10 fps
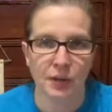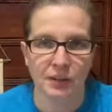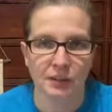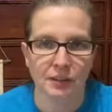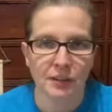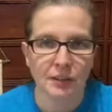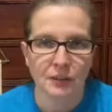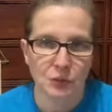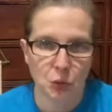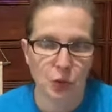quick
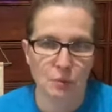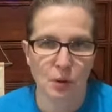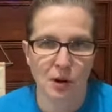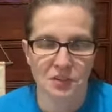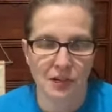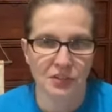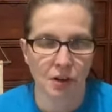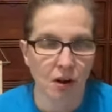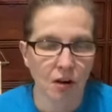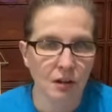doing projects
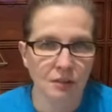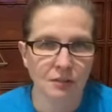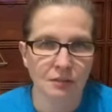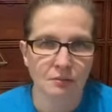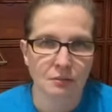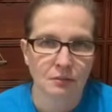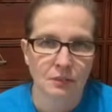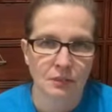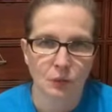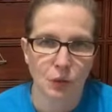are
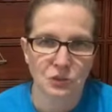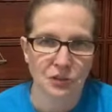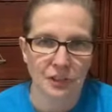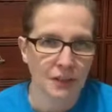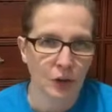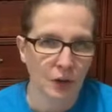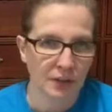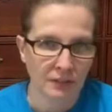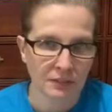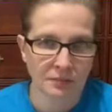once you get
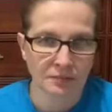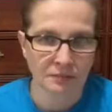going.